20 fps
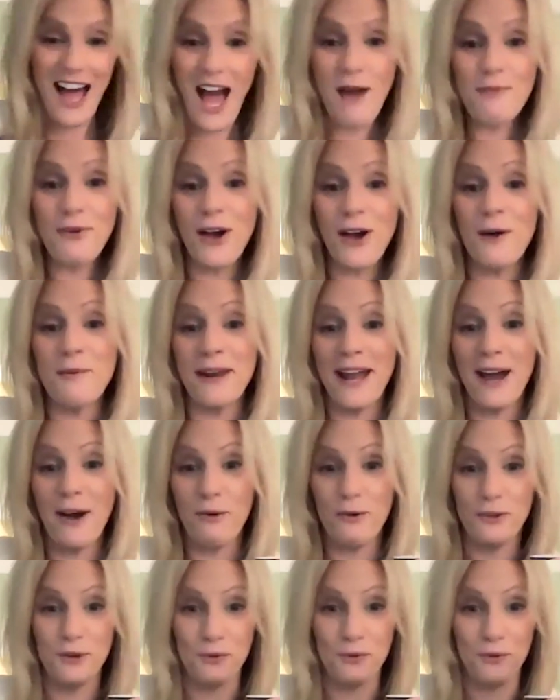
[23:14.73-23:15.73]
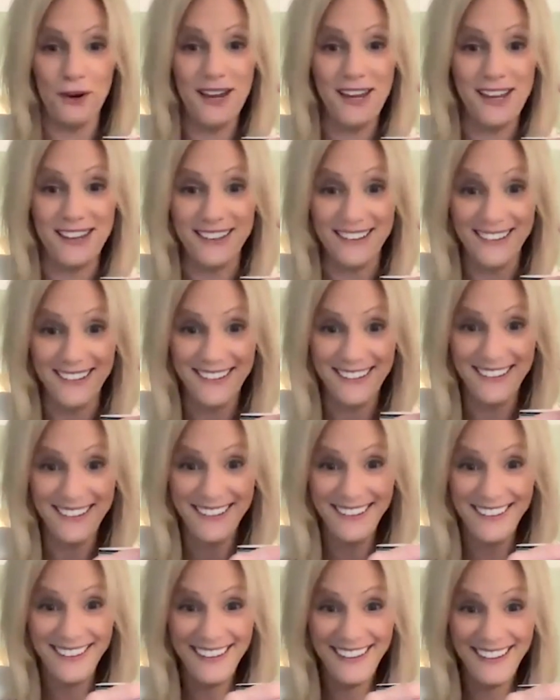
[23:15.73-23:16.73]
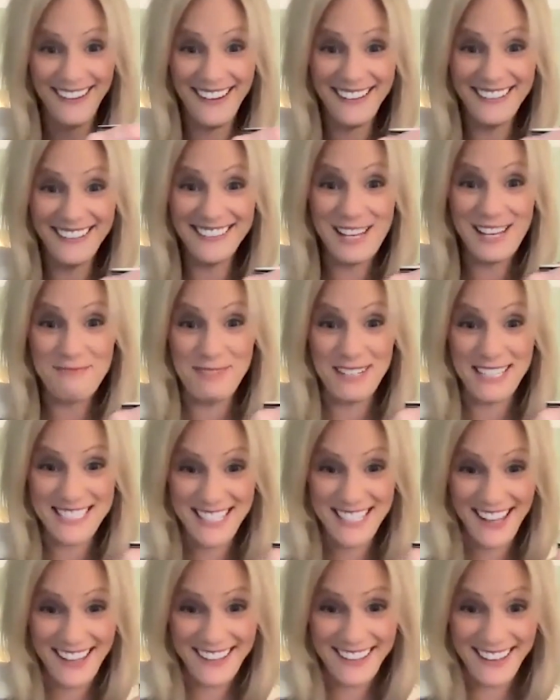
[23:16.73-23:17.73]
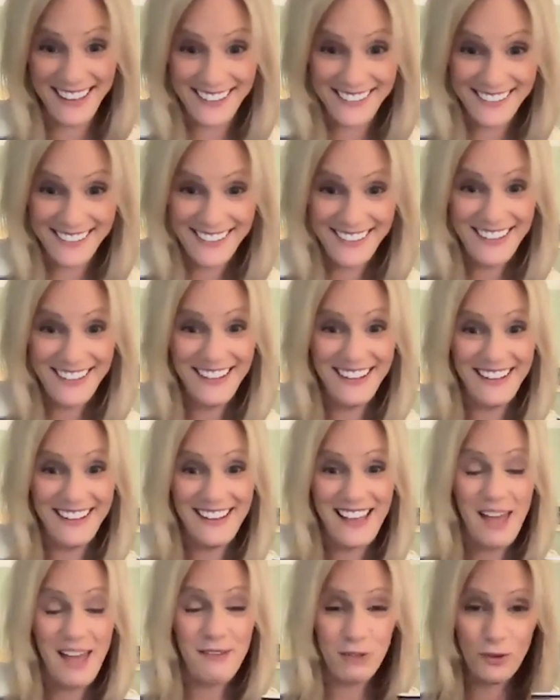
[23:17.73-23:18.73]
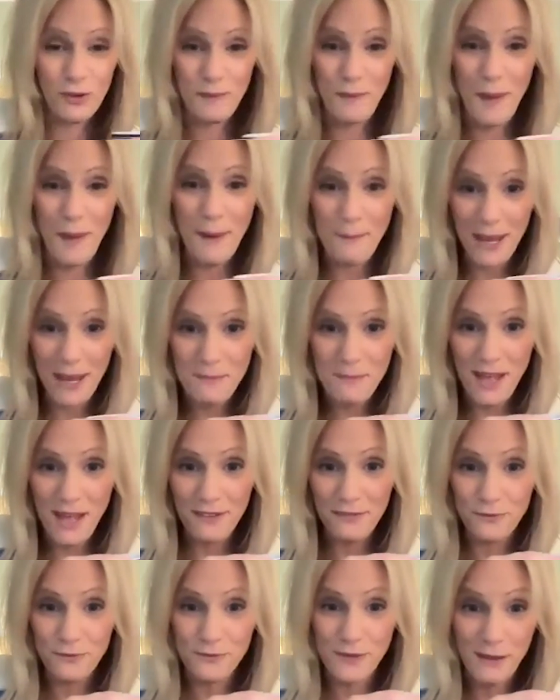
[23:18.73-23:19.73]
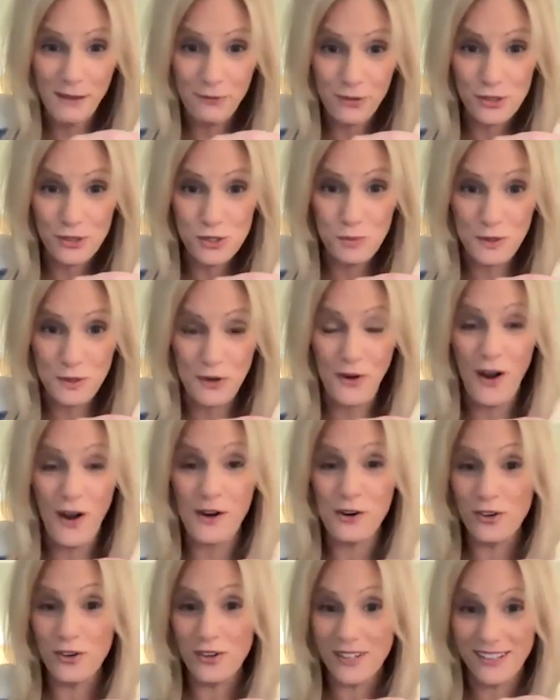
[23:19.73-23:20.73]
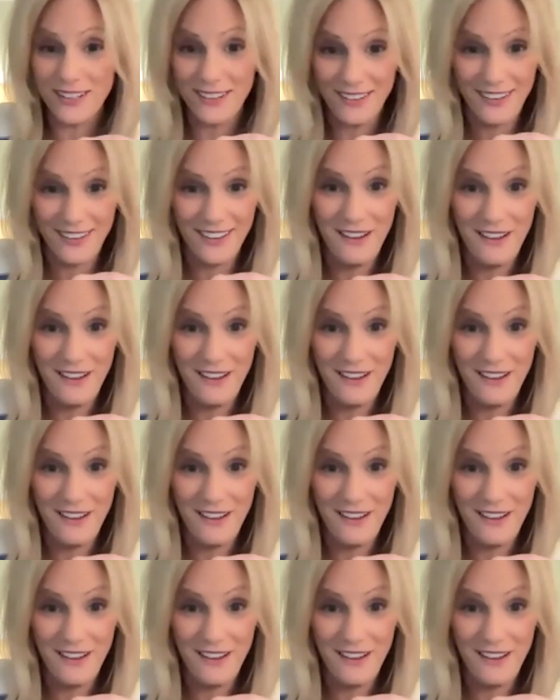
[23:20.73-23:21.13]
I'm coming out with a ring. Let me tell you. Have you met my nephews when they're hungry?